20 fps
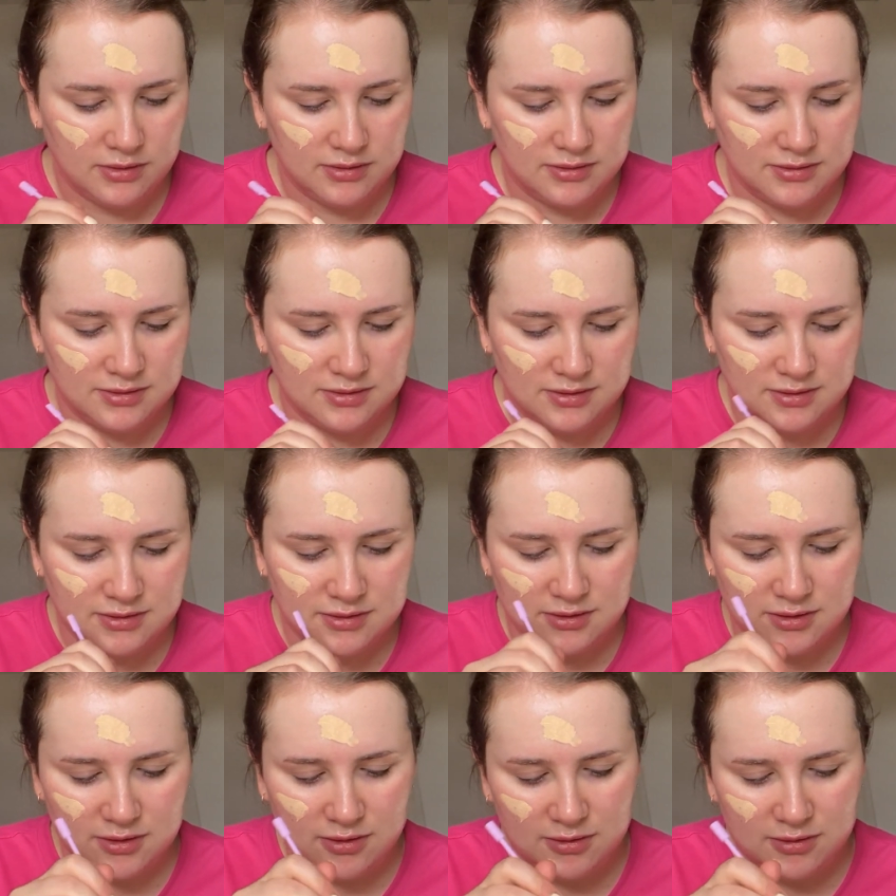
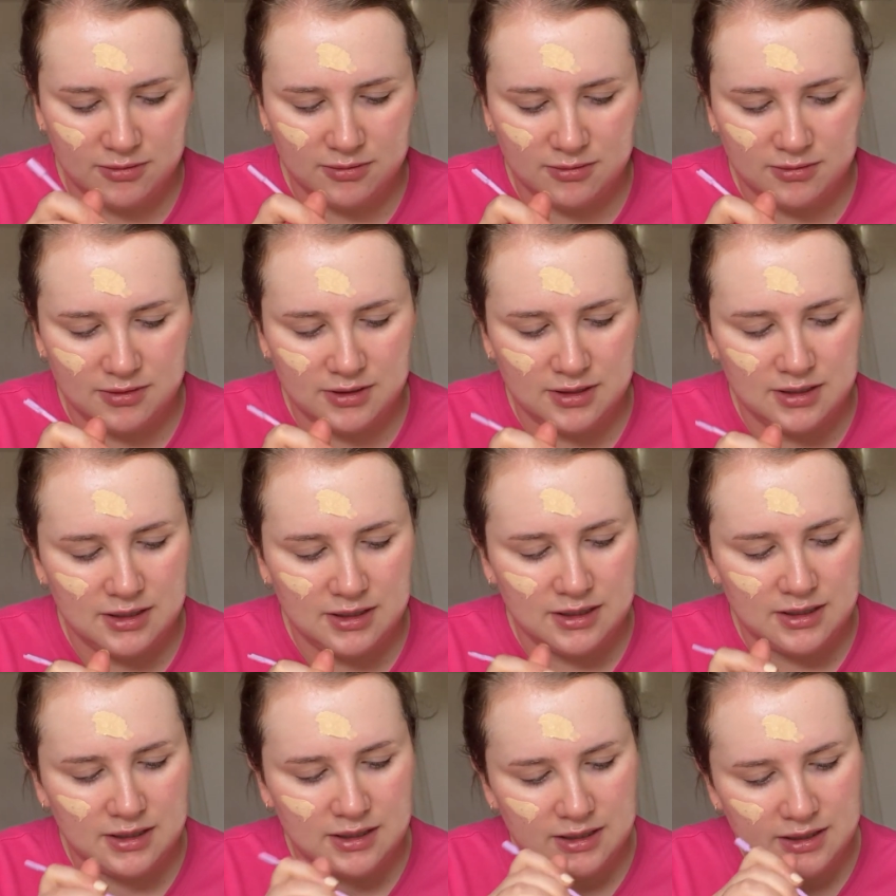So
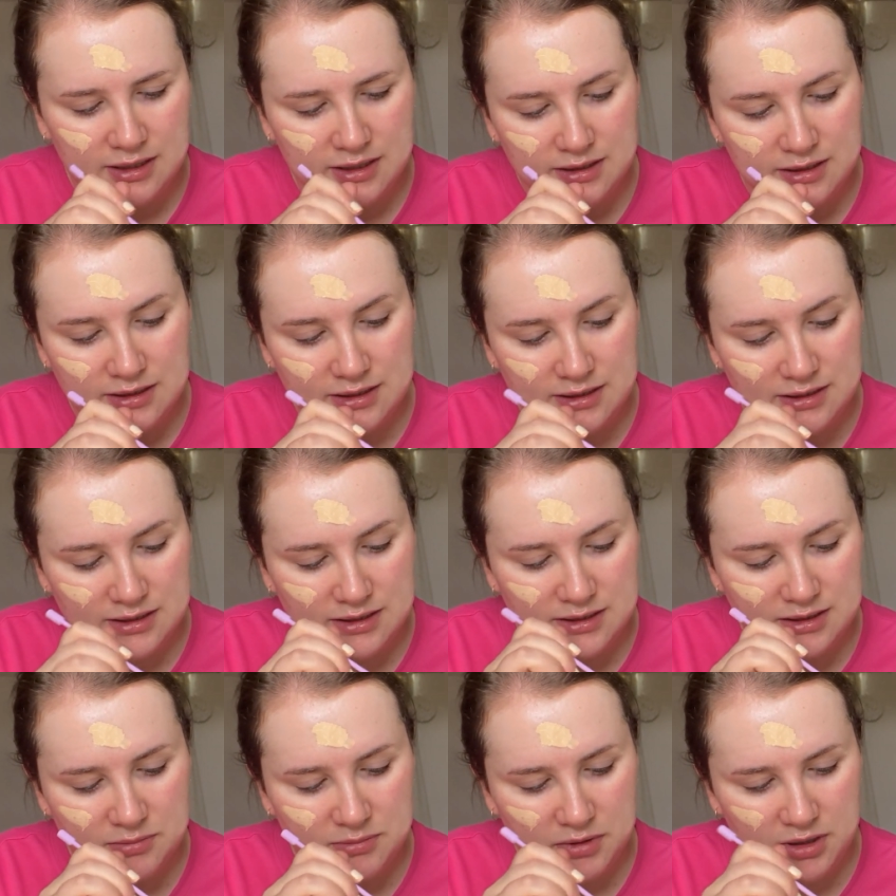this
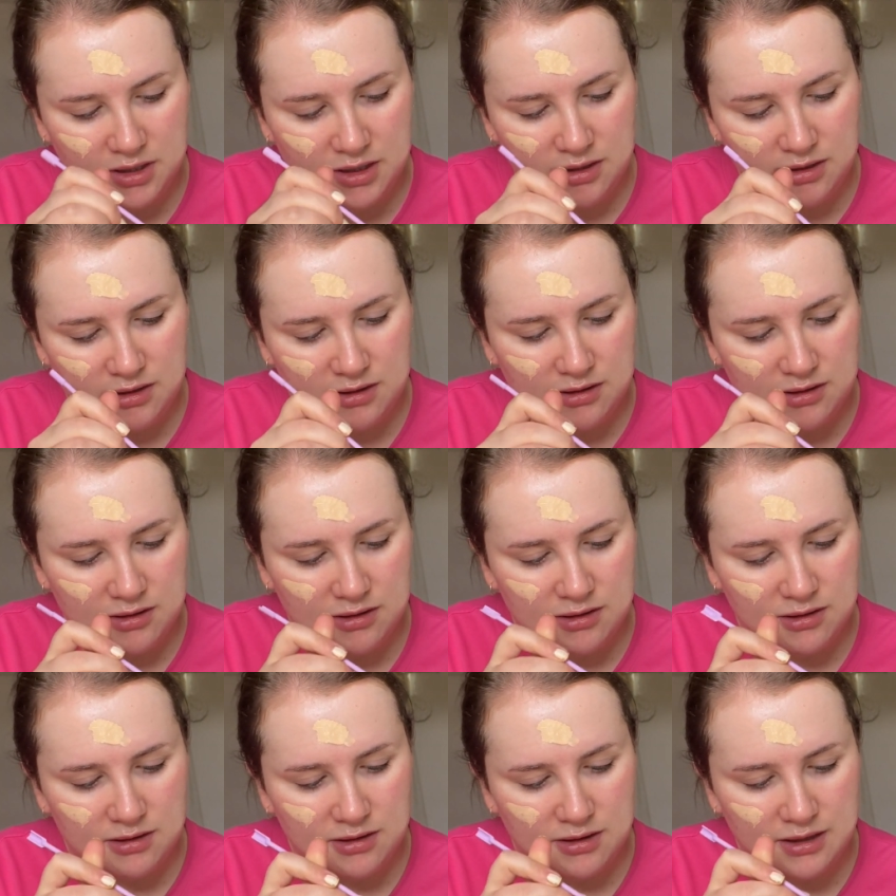is my
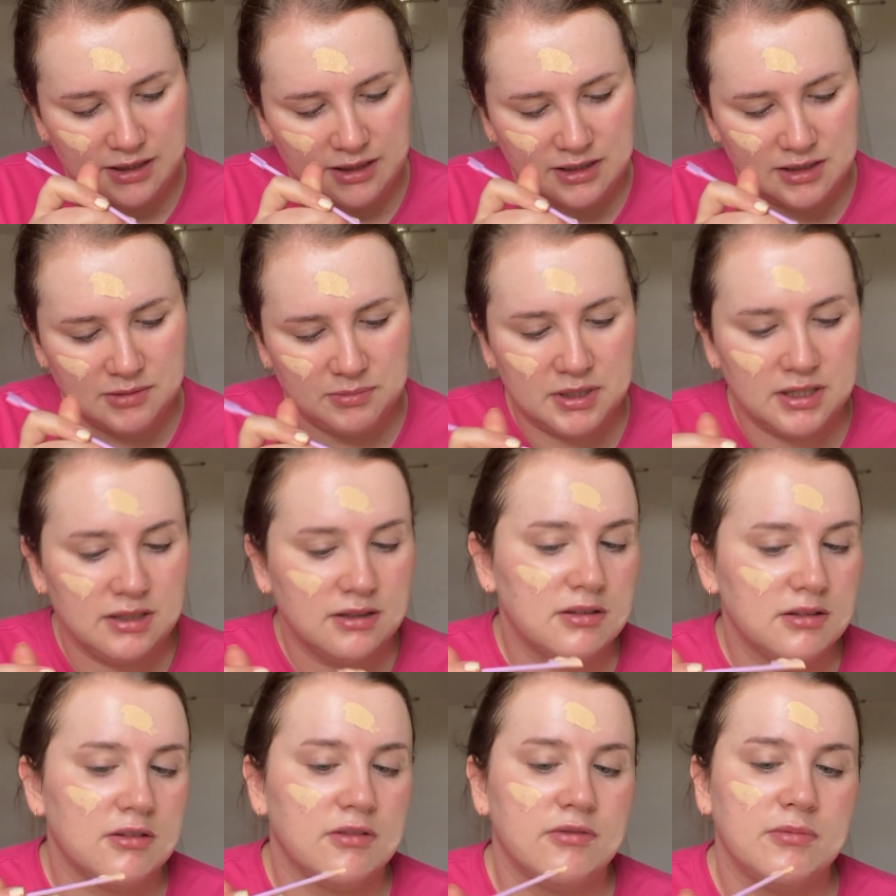last
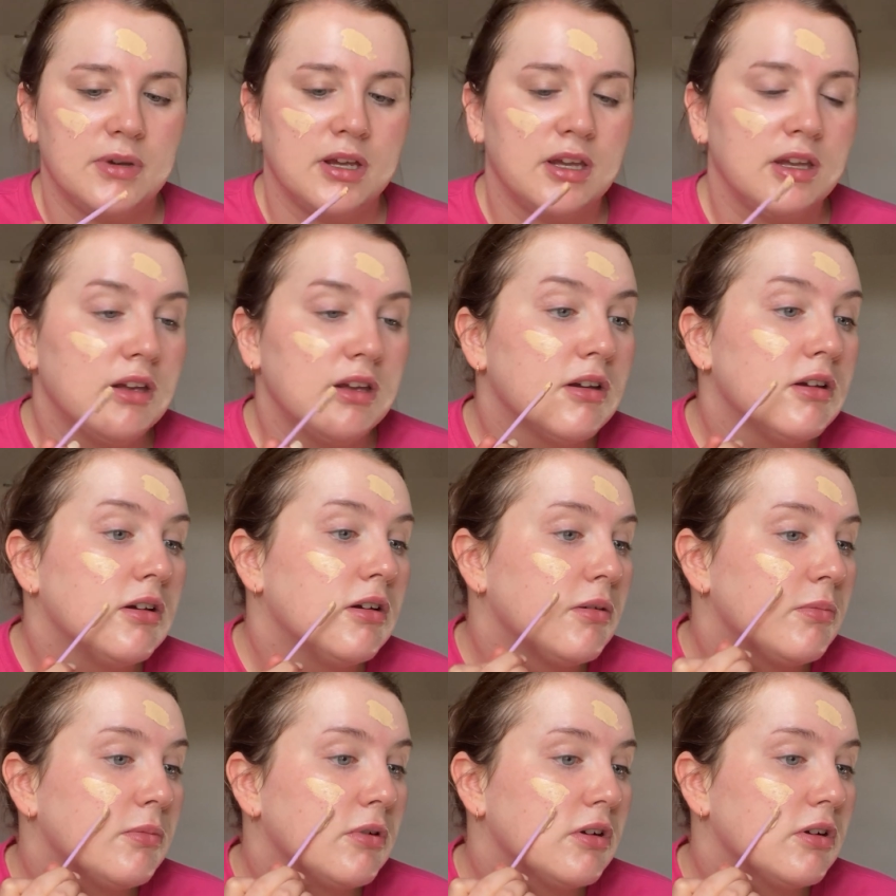bits of my
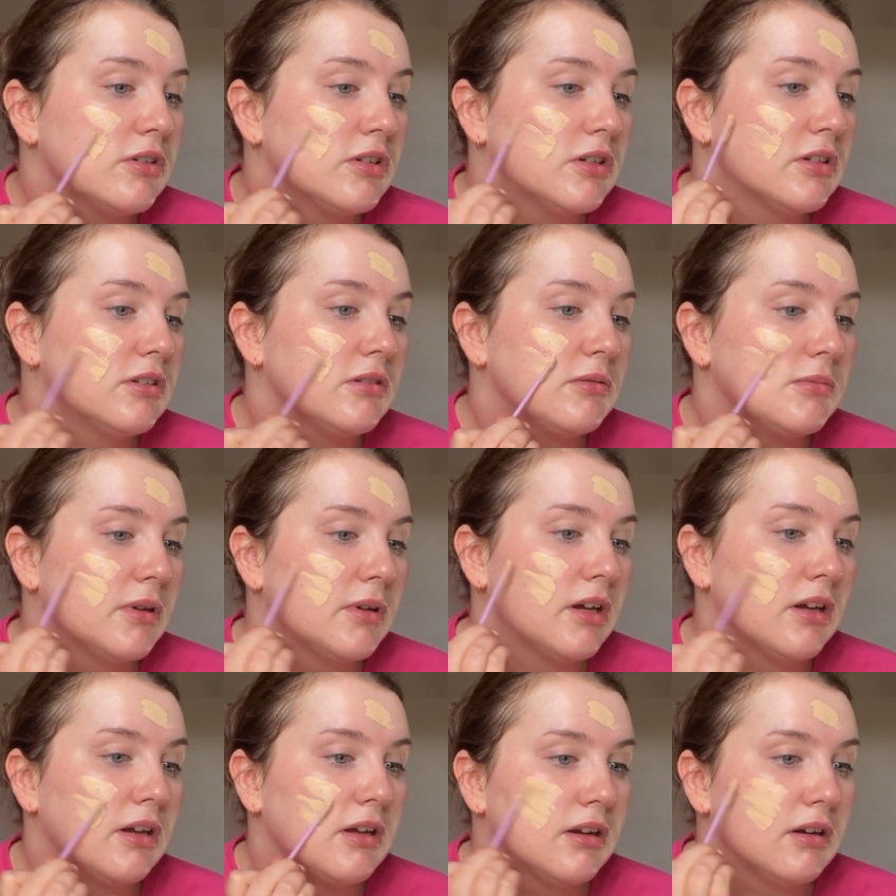Project
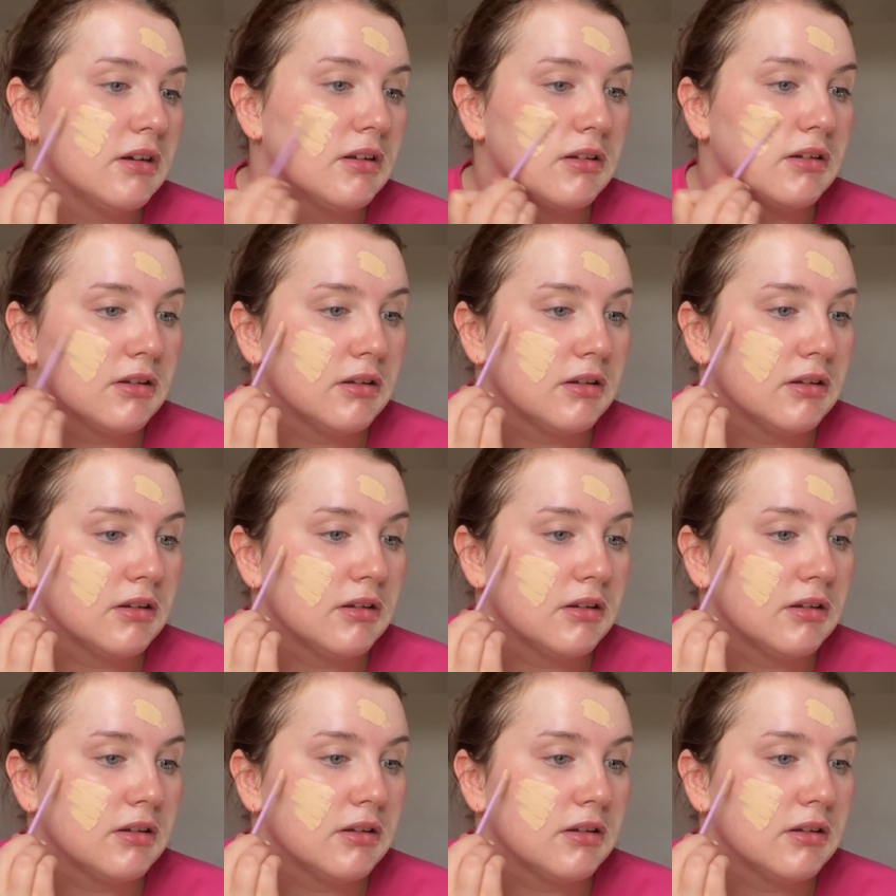Pan